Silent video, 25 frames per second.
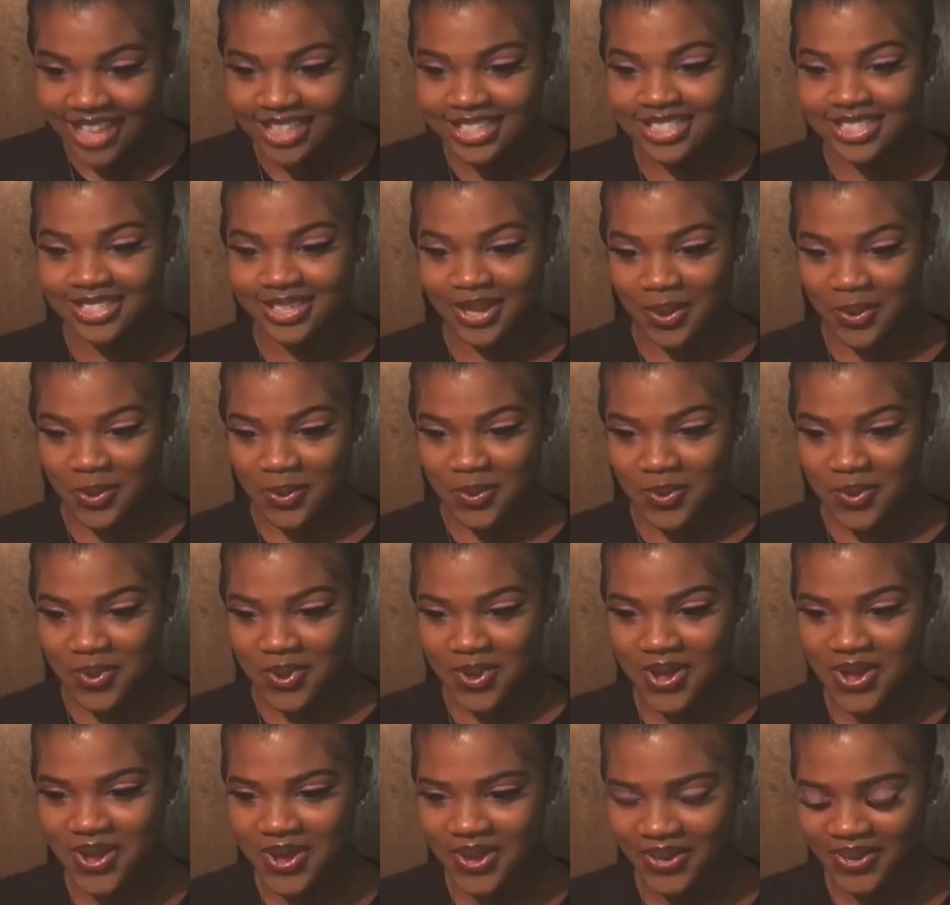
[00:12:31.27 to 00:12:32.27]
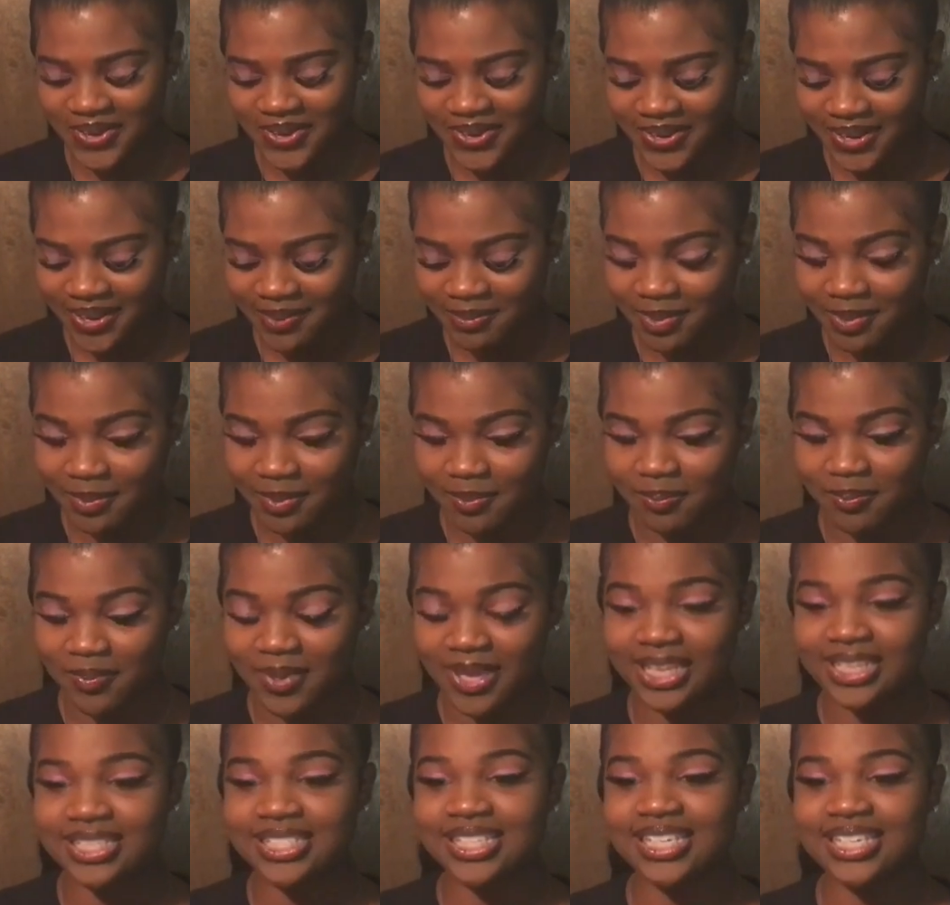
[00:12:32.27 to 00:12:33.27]
so
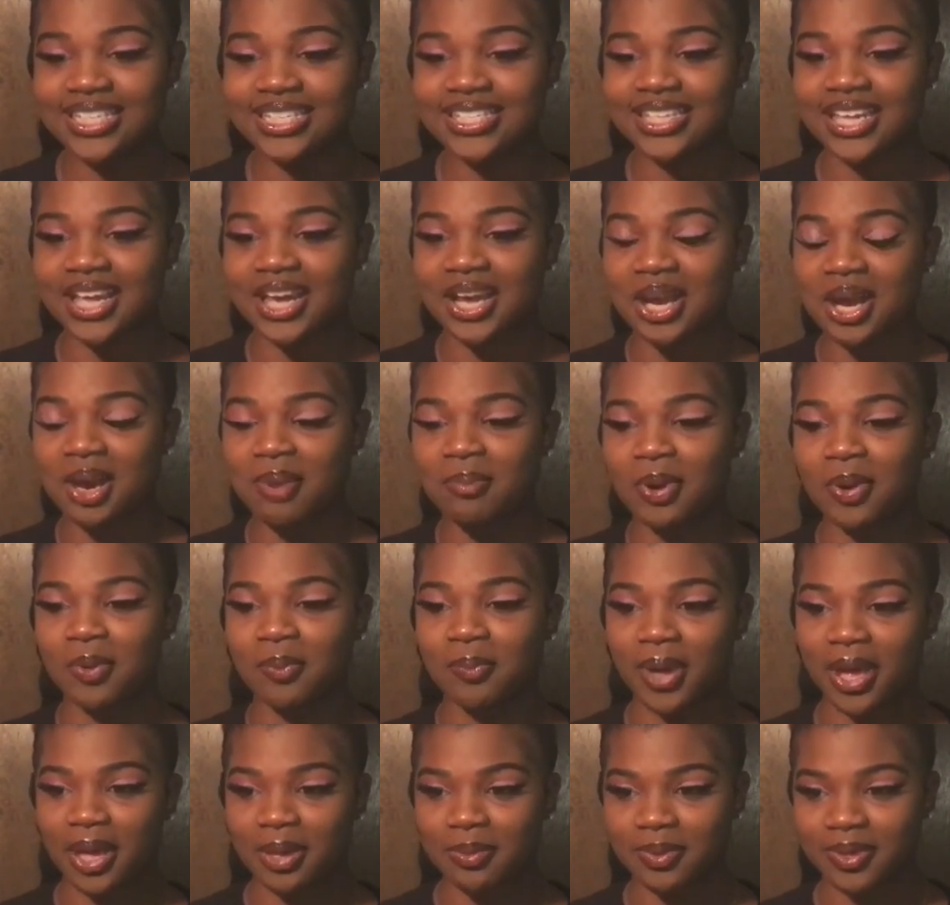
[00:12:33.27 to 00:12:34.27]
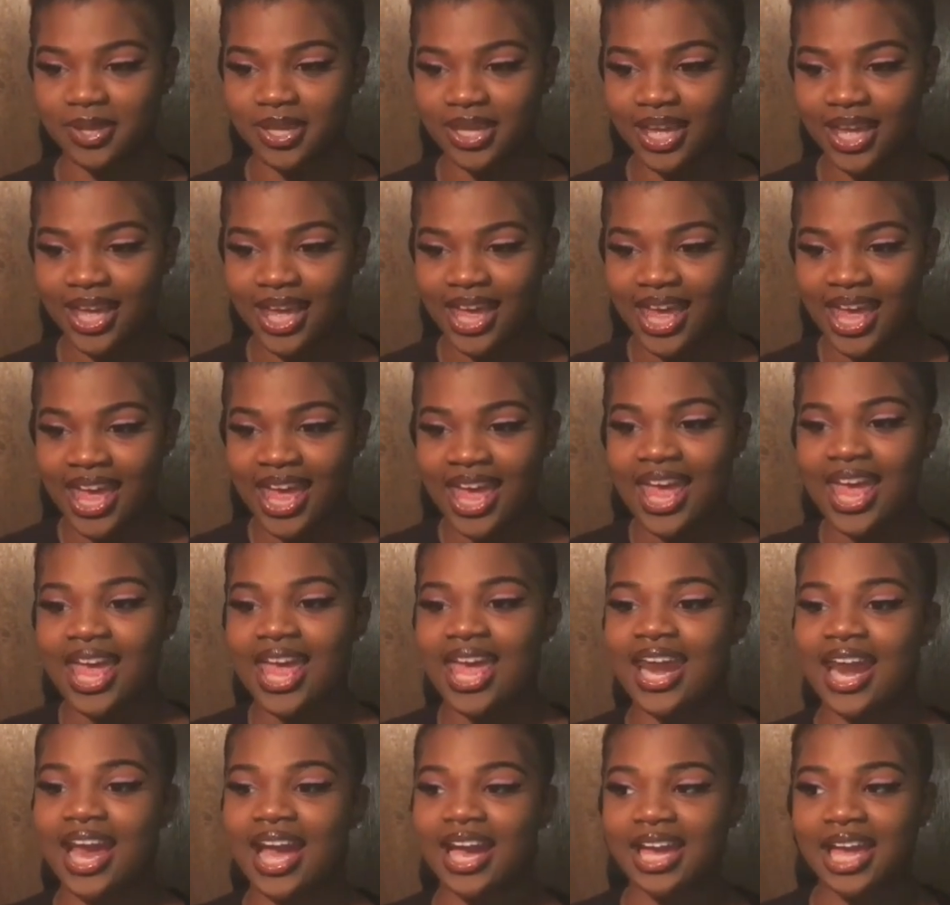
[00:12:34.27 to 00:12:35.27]
Big T said, come on baby.
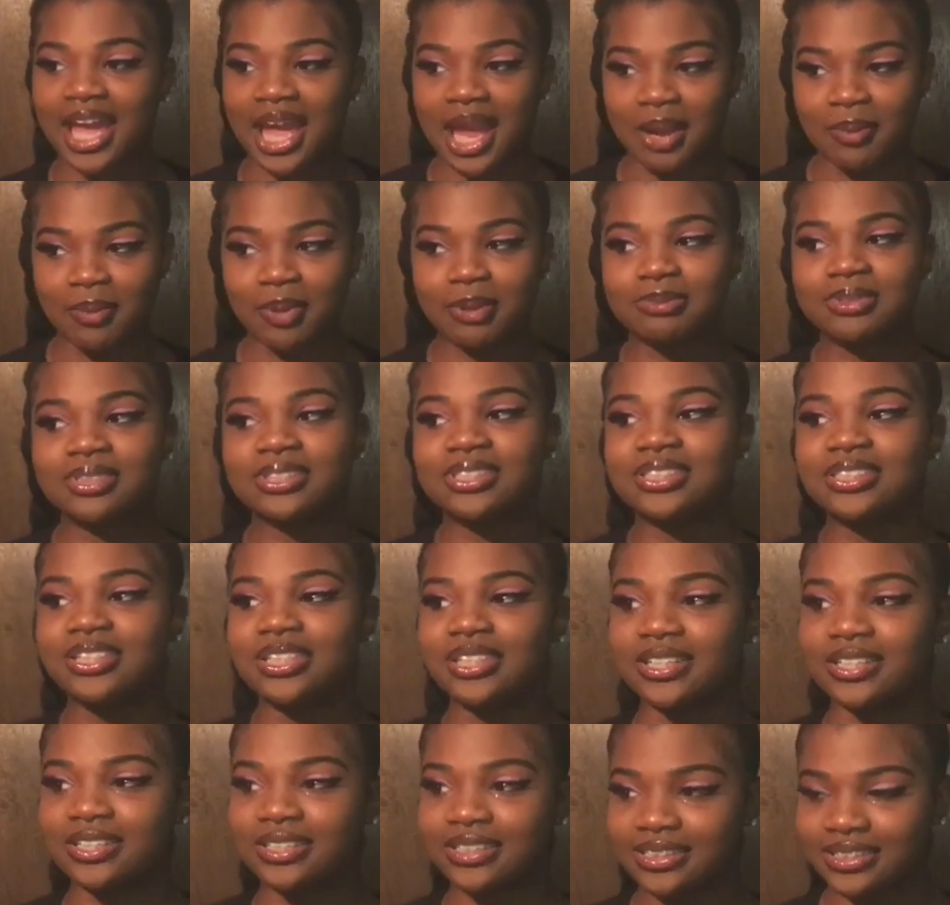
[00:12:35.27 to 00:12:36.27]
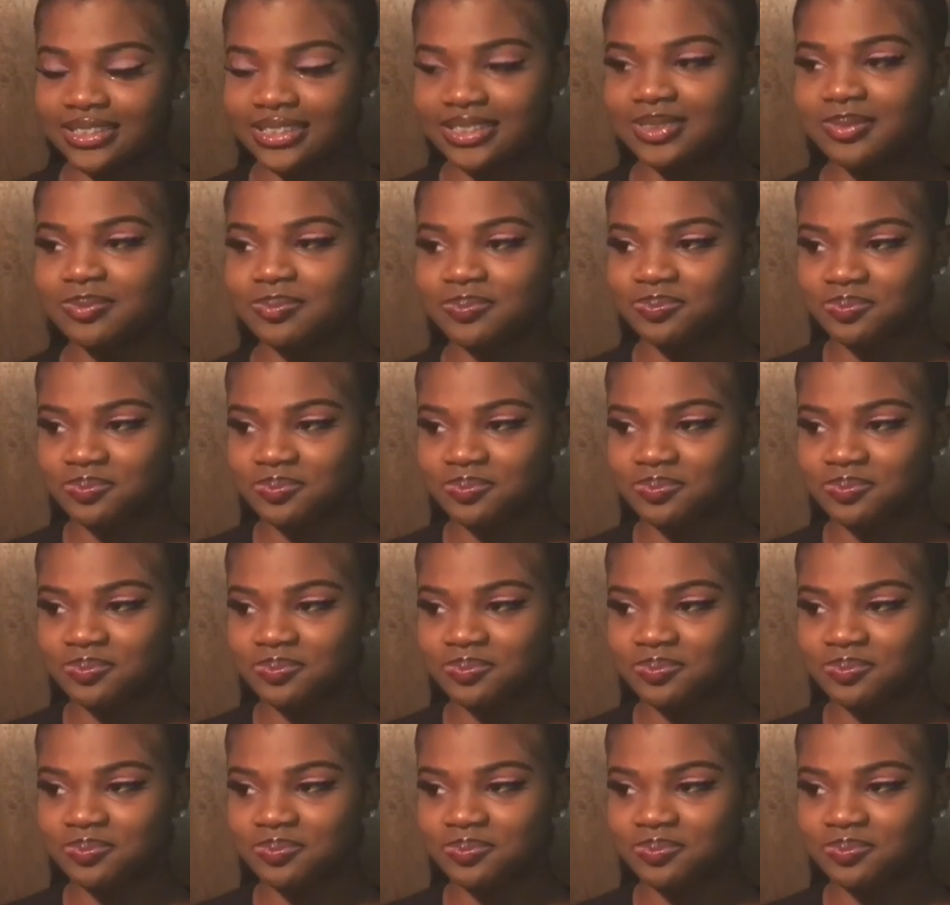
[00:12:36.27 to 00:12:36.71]
And I came up the stairs.